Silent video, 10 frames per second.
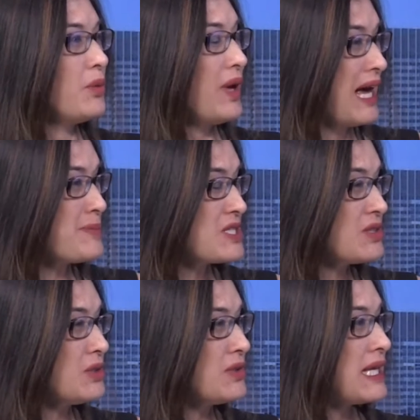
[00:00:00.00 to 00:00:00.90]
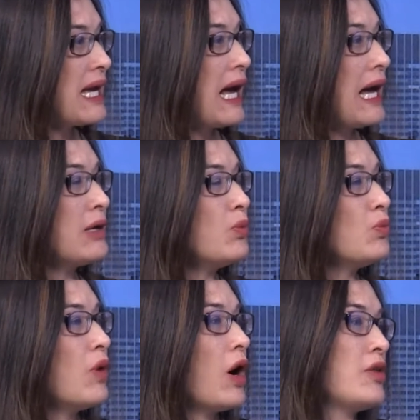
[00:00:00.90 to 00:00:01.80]
Well, absolutely.
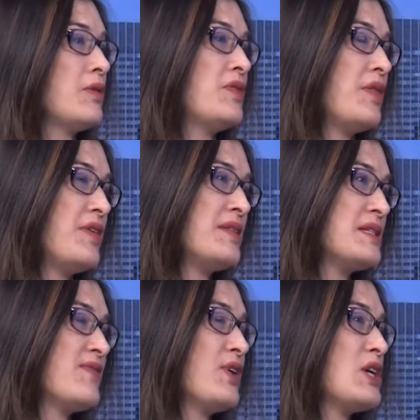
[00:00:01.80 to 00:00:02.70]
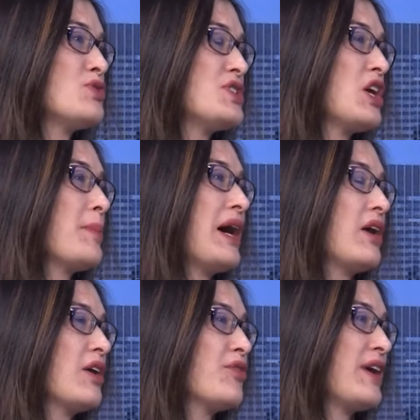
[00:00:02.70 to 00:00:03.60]
The thing that's very interesting
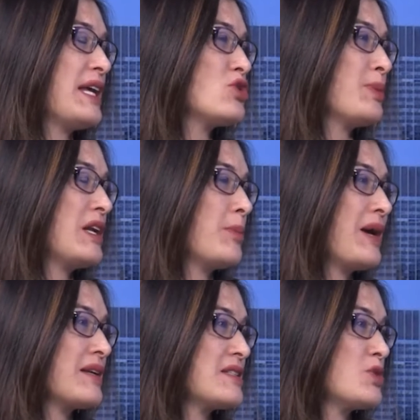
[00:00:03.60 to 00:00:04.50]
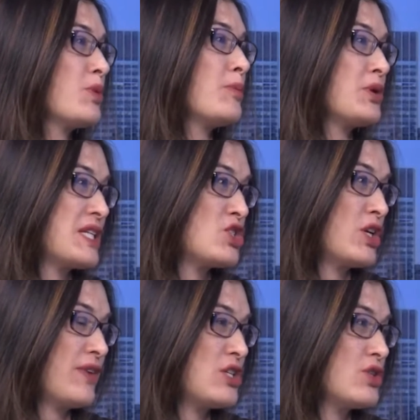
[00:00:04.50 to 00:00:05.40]
about our financial planning practice is we're
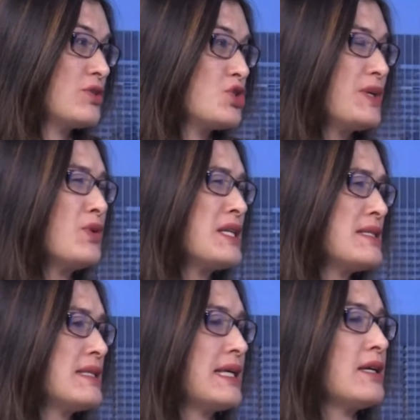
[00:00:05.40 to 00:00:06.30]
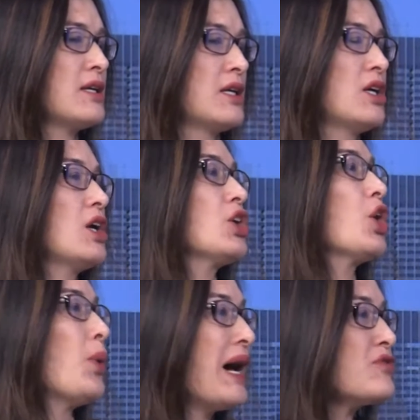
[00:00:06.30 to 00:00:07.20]
multi-generational. So we don't necessarily
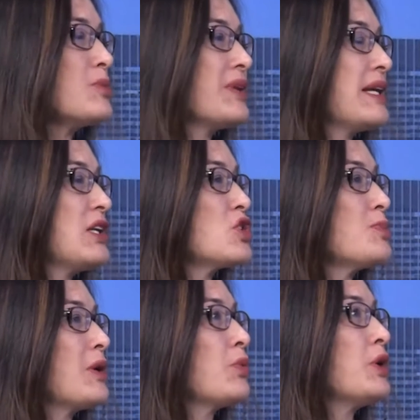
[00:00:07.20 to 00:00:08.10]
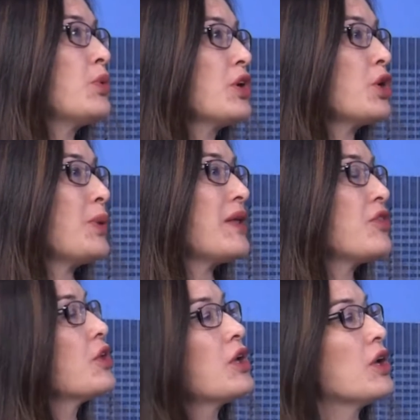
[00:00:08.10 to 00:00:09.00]
go after millennials, but we work
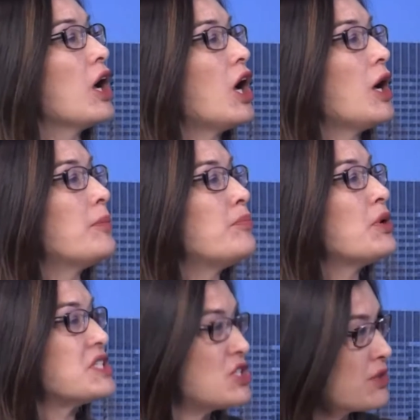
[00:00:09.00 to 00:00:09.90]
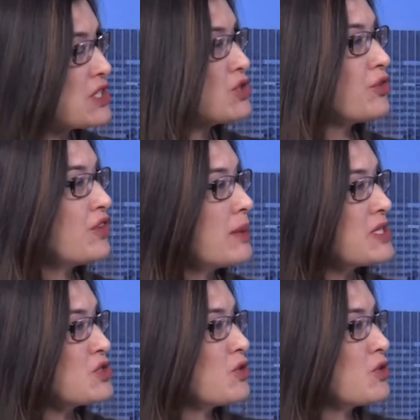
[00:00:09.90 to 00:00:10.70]
with multi-generational families.